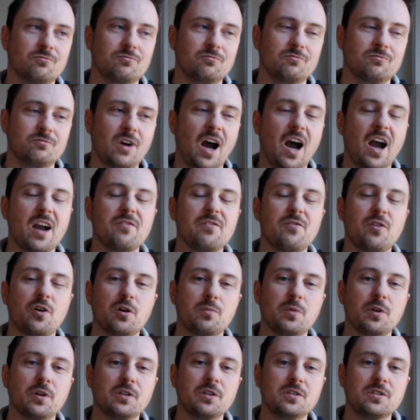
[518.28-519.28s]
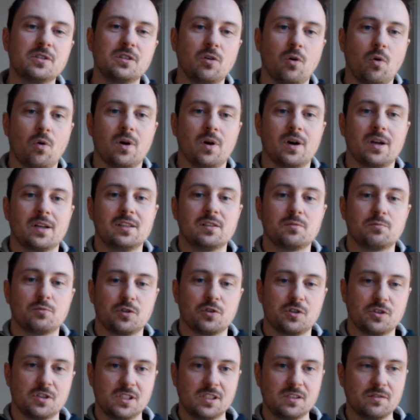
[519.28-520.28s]
high variability, or at least
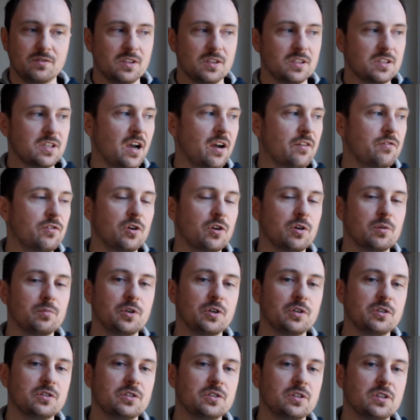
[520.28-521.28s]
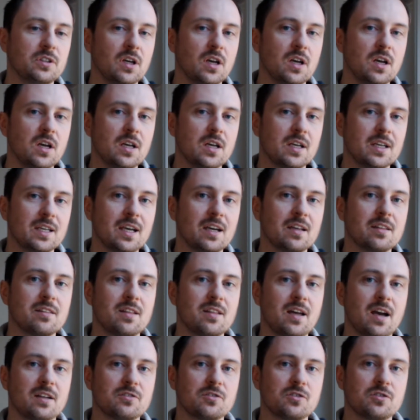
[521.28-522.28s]
perceived as high variability, get
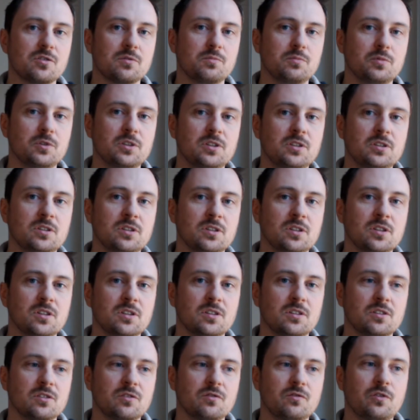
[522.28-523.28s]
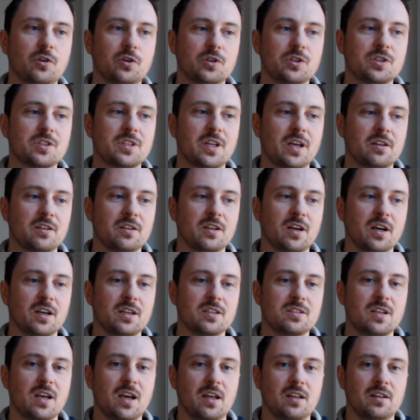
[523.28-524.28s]
that to be very
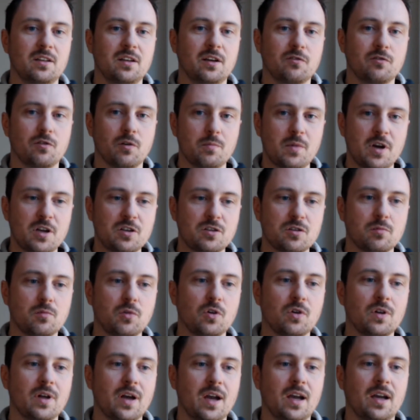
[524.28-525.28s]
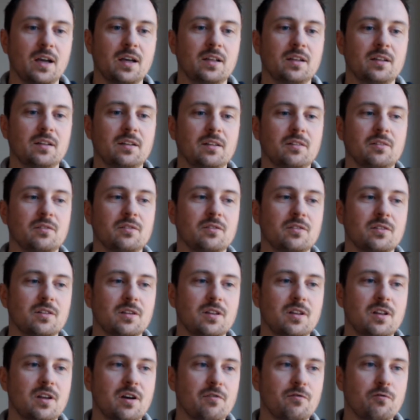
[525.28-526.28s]
standardized and therefore measurable, and
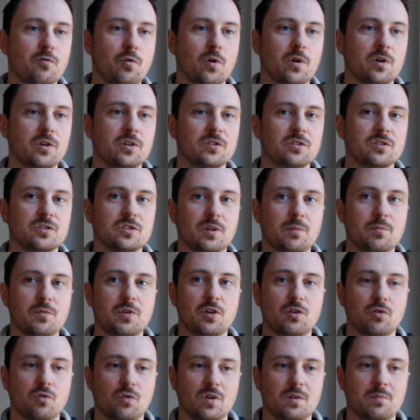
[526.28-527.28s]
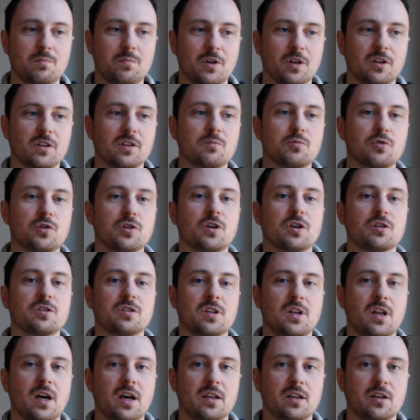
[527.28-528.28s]
therefore something you can build a
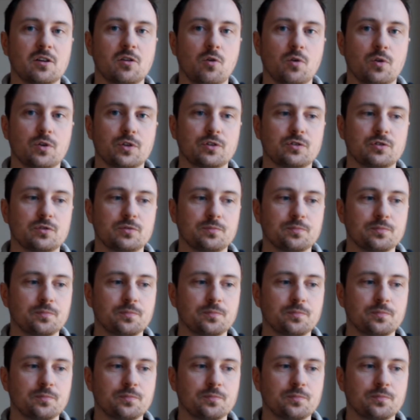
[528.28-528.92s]
production line according to.